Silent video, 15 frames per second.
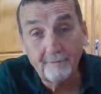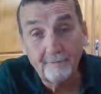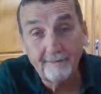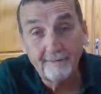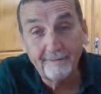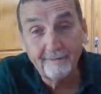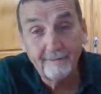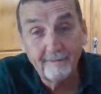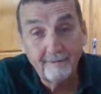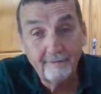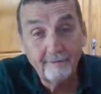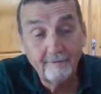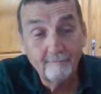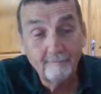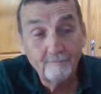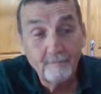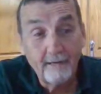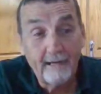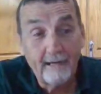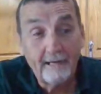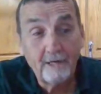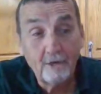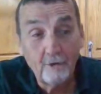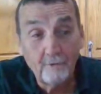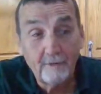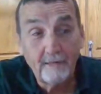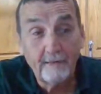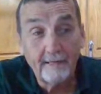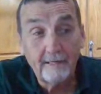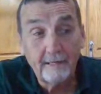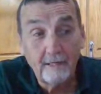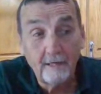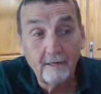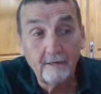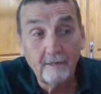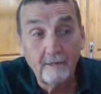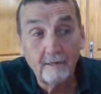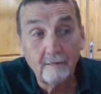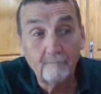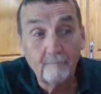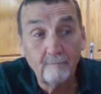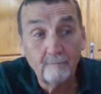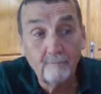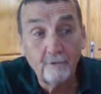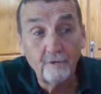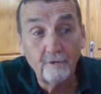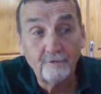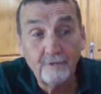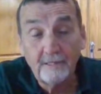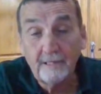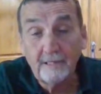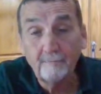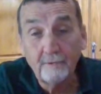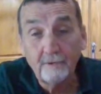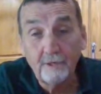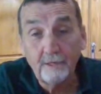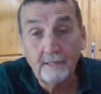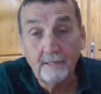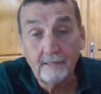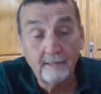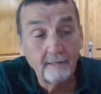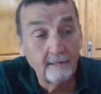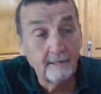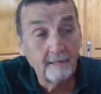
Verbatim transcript: But I know that uh, the proof's in the pudding.